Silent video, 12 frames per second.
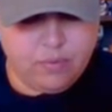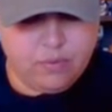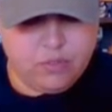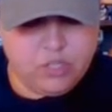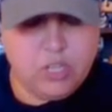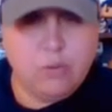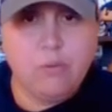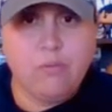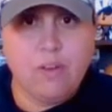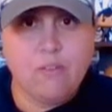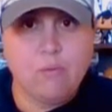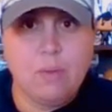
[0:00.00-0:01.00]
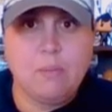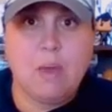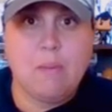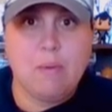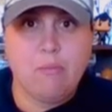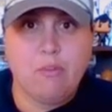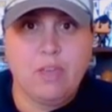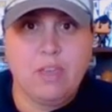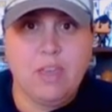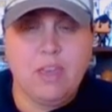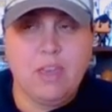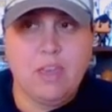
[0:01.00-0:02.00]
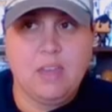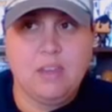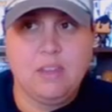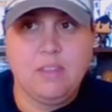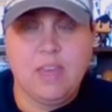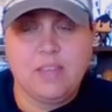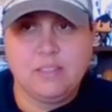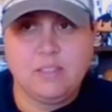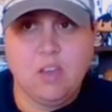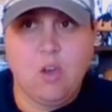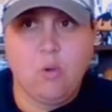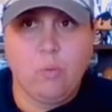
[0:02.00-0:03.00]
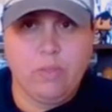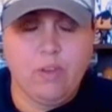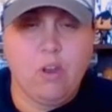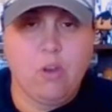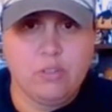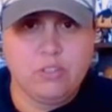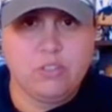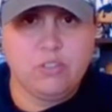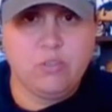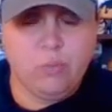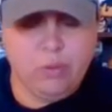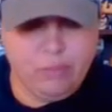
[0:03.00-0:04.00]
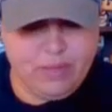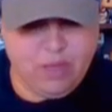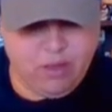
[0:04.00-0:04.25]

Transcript: she will forever be in my memory, and that song with her will be